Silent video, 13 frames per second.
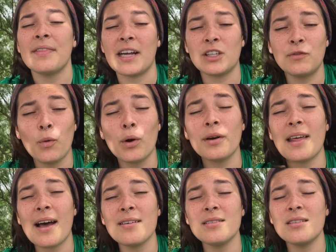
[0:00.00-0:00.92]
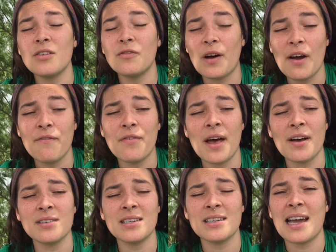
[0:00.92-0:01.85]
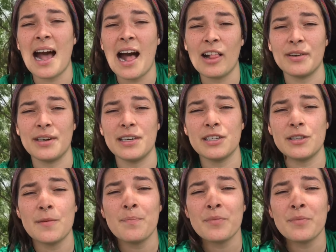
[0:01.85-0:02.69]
That's 4,000 to 5,000 calories.